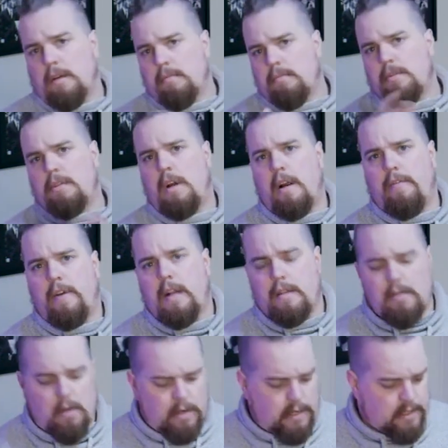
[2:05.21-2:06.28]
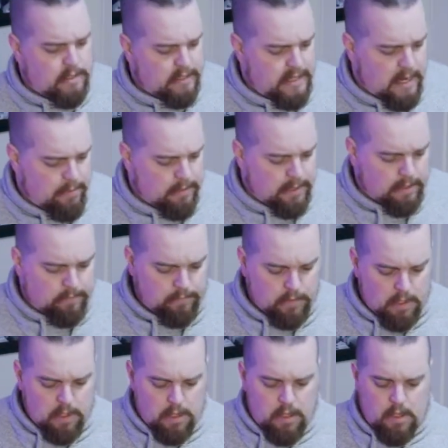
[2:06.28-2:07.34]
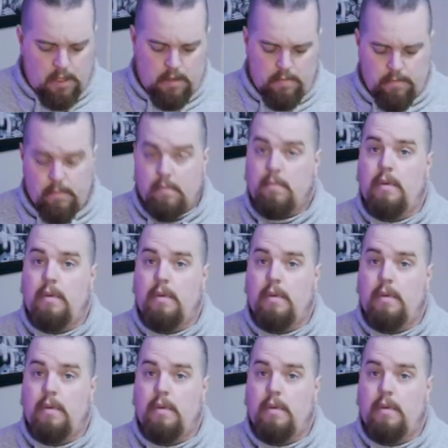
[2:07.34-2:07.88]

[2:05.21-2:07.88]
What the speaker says: Sorry for not talking to the camera there.